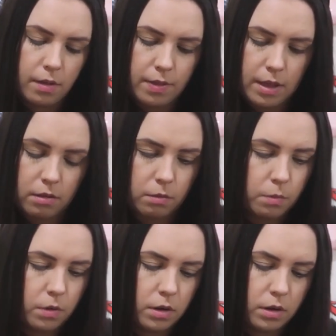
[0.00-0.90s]
This
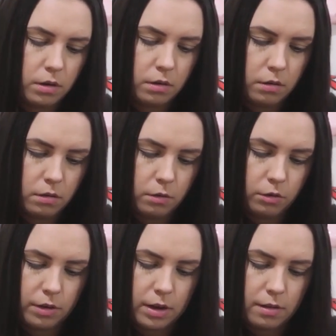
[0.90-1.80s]
one, what
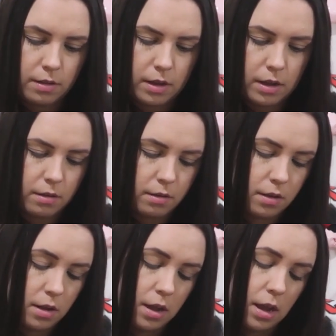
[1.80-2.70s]
shade is this?
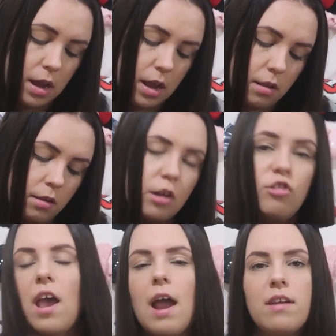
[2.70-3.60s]
Is
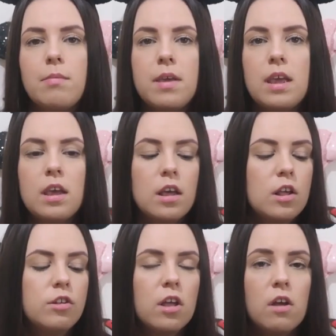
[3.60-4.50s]
Cherry Me.
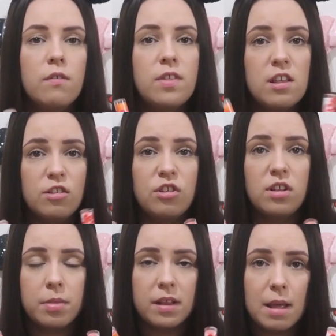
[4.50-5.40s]
So these are just
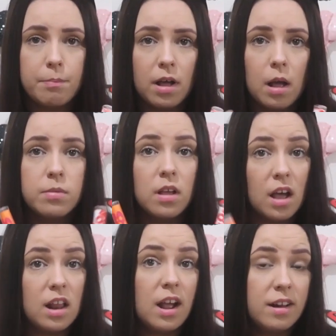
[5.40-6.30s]
some of the lip balms
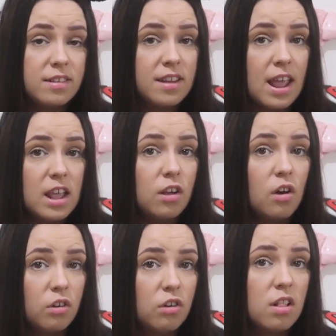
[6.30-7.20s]
I like to take
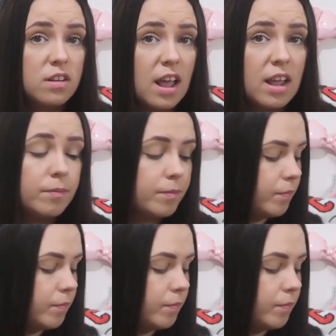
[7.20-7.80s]
on holiday.